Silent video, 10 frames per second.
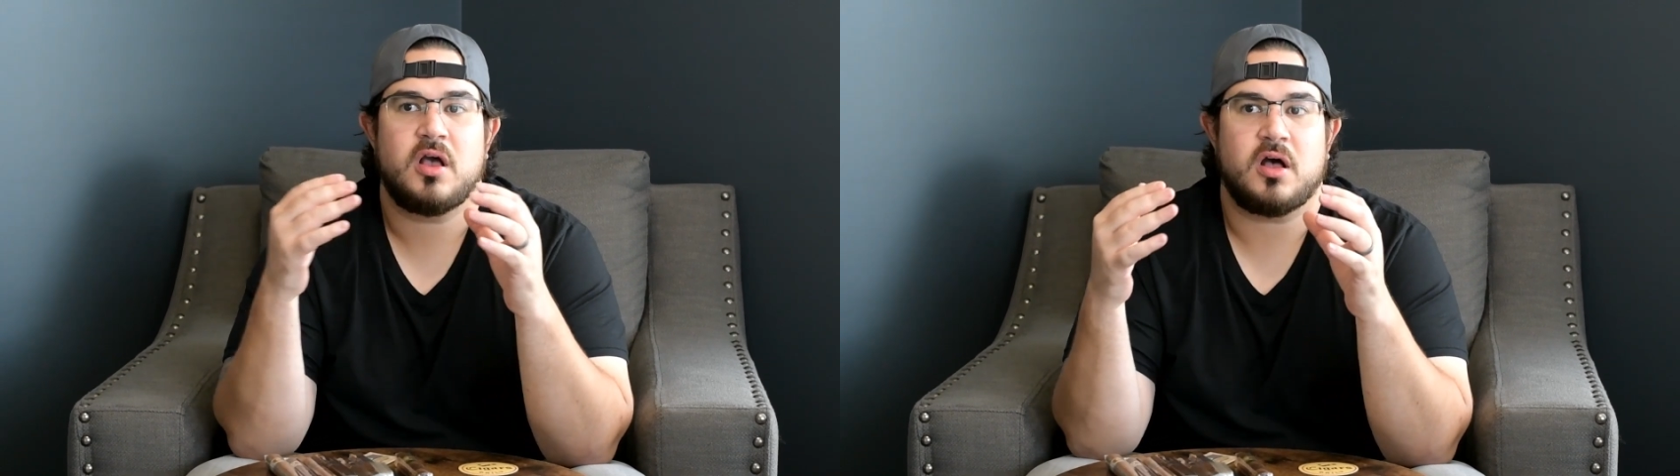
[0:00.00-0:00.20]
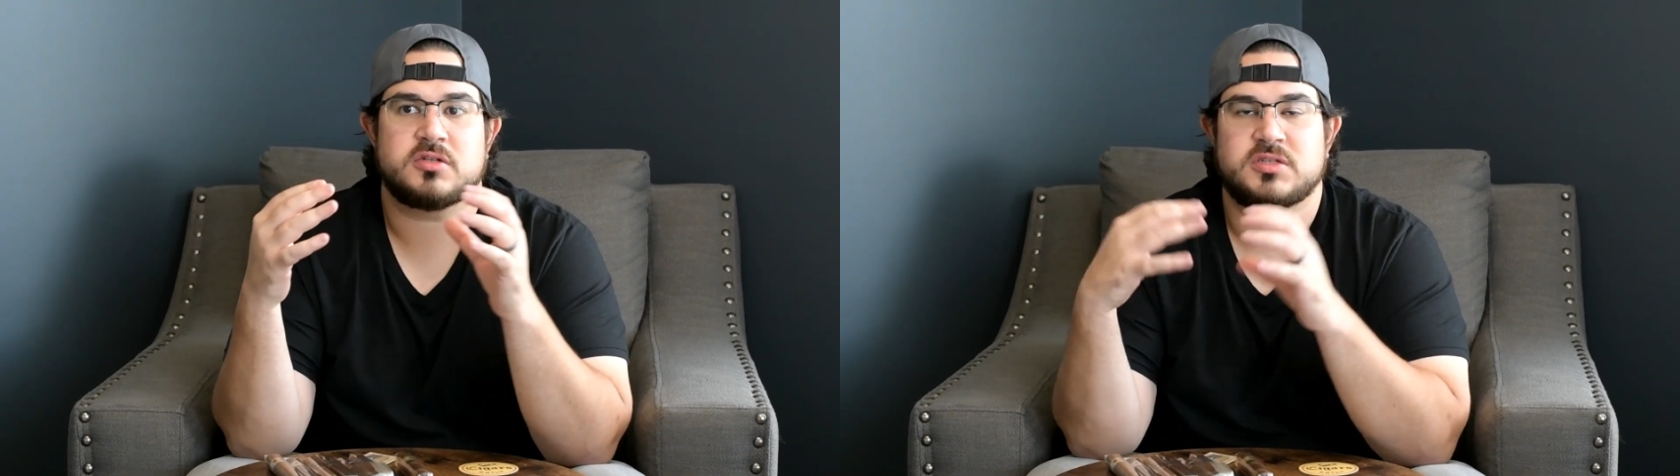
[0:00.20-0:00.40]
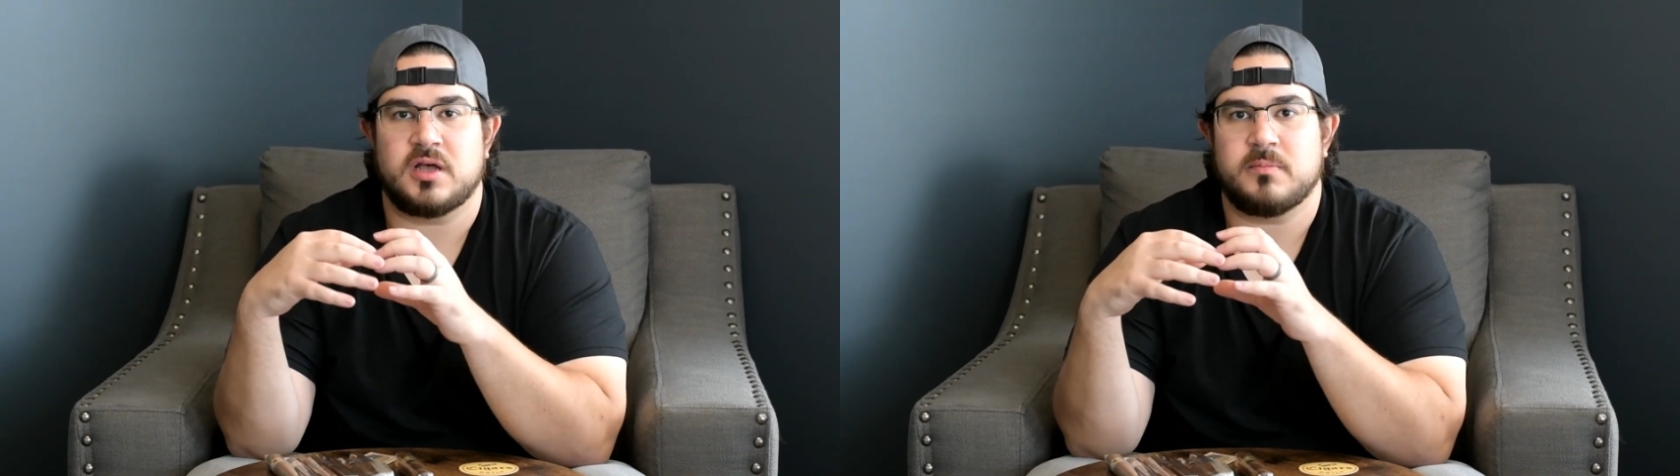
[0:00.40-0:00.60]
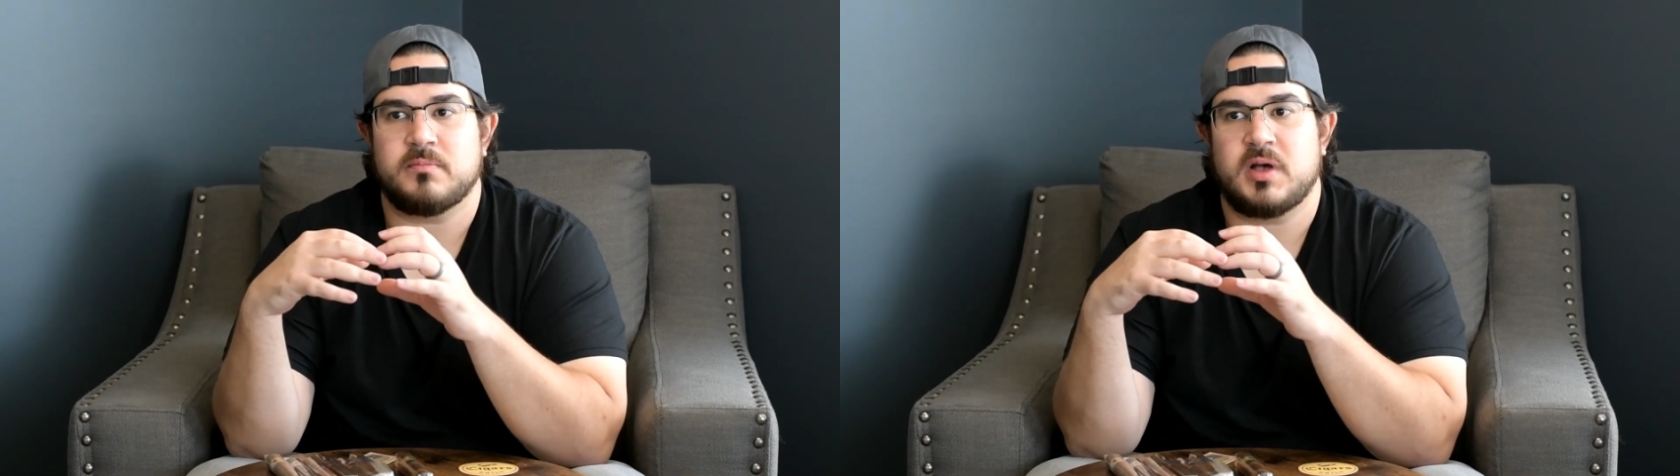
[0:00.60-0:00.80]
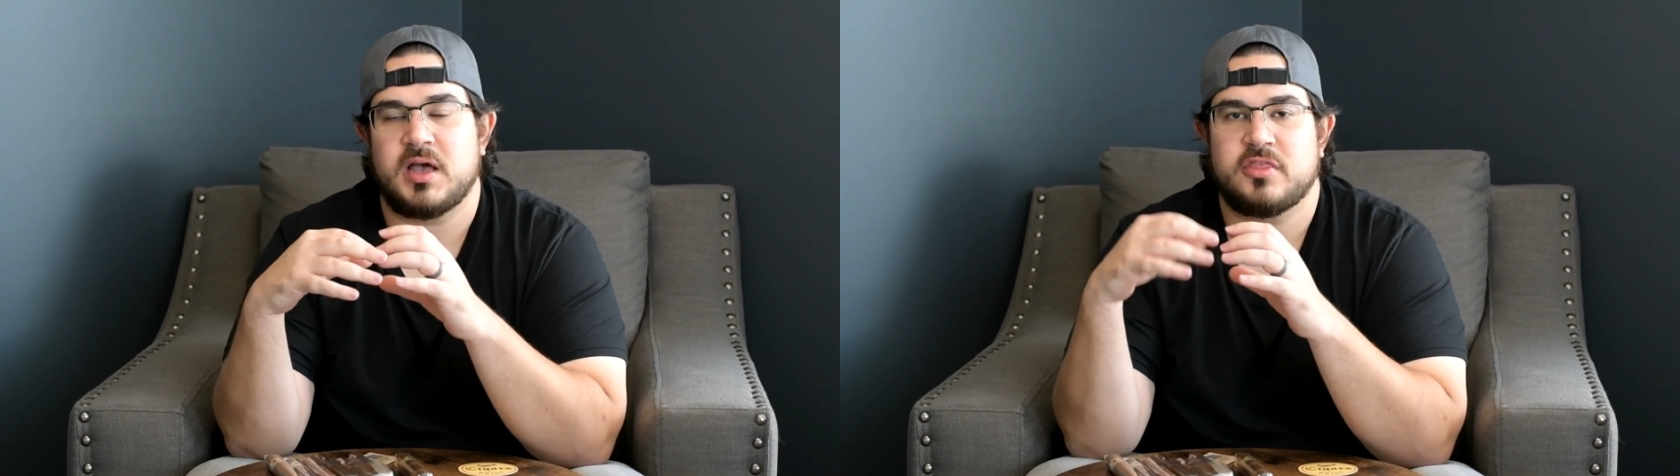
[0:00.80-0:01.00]
I'll
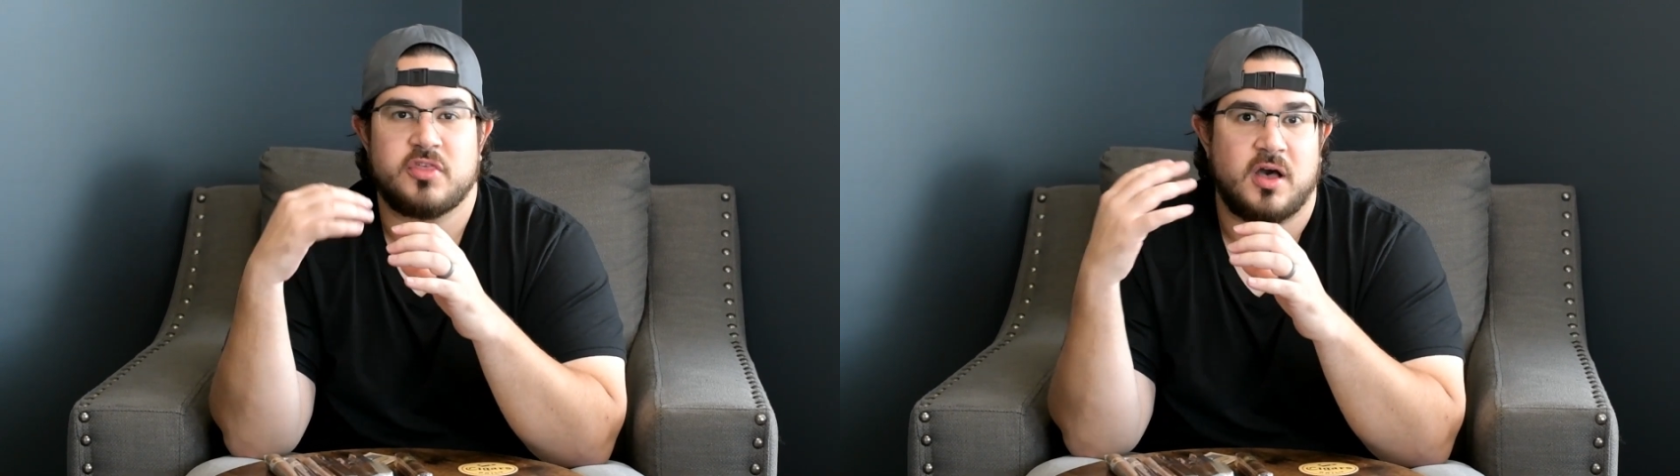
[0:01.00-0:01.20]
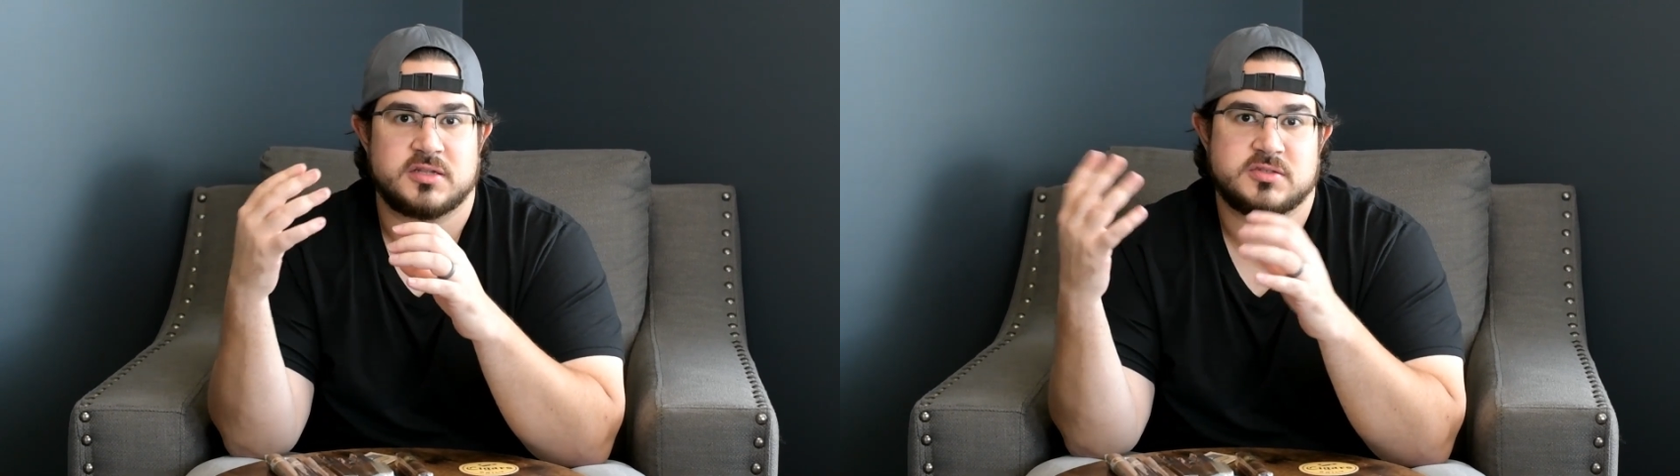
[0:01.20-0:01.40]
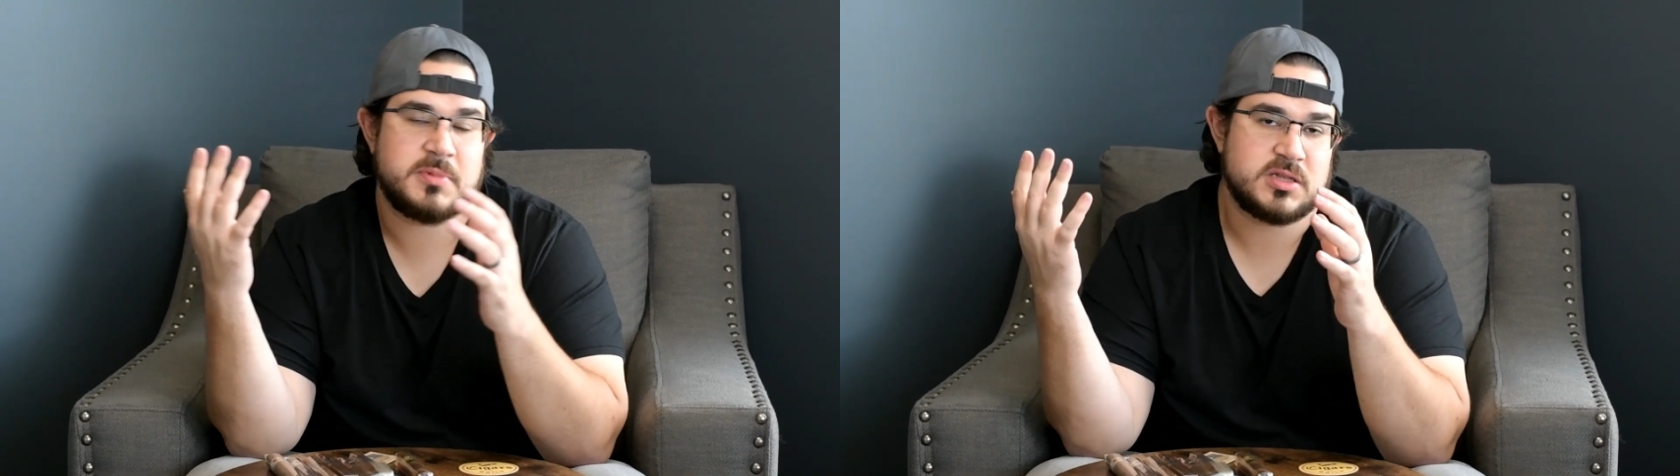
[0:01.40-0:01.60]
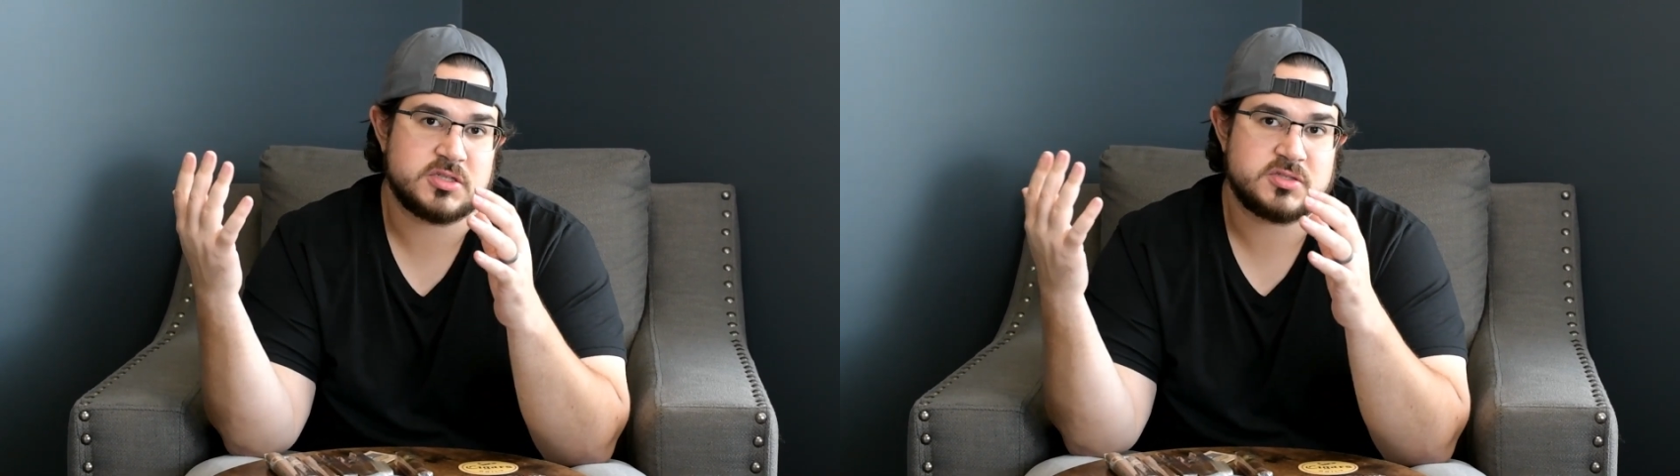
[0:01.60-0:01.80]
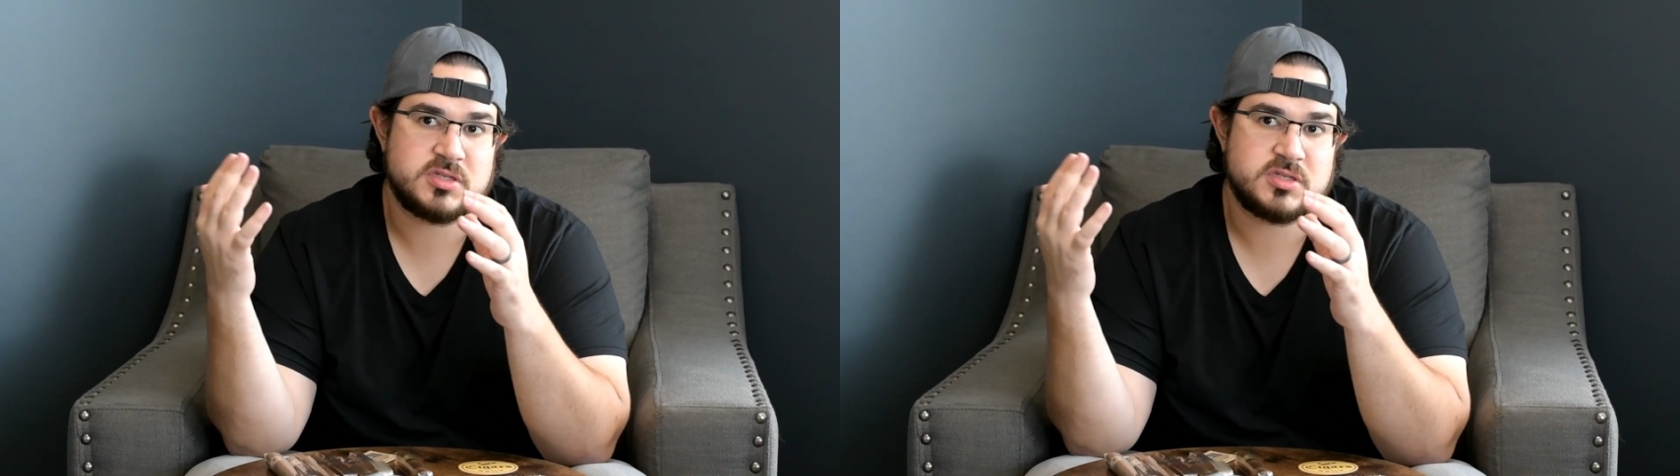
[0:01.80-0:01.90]
dump my thoughts about